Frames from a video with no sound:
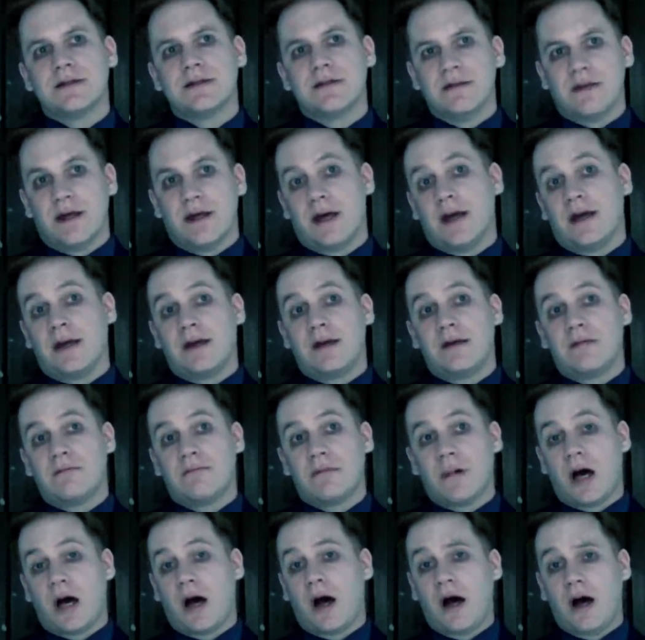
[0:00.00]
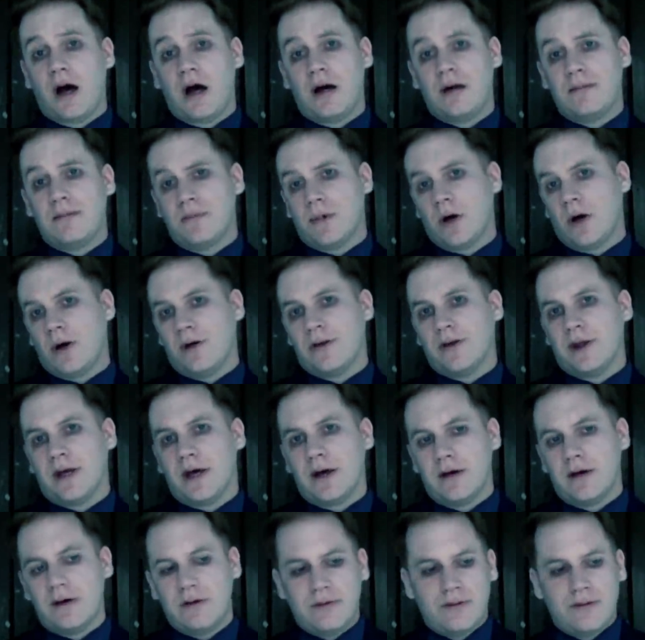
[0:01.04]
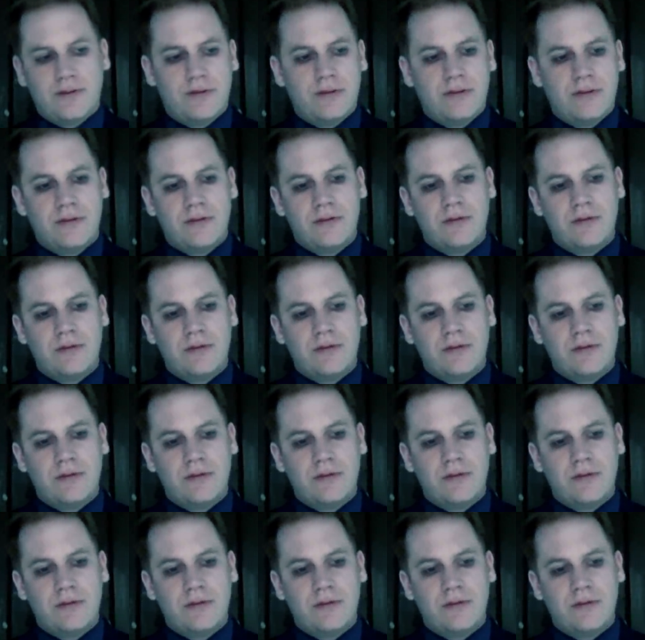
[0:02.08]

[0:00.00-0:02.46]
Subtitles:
They are on their own.